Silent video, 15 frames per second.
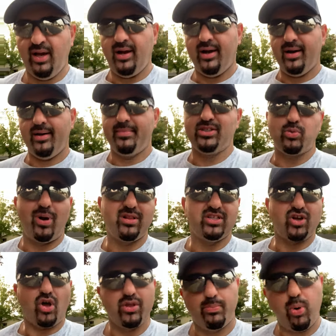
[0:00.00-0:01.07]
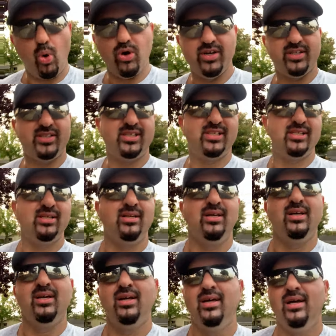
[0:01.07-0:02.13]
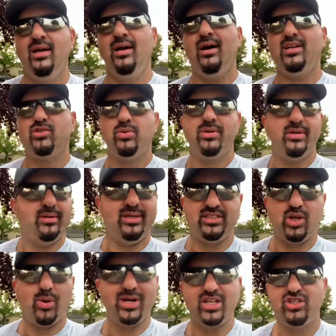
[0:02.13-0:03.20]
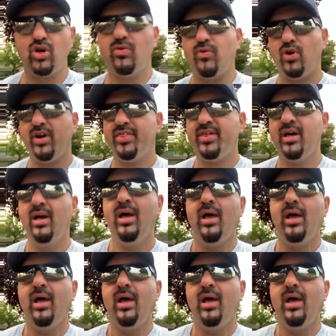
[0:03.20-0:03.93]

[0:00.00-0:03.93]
as well as all the ports, and so on and so forth.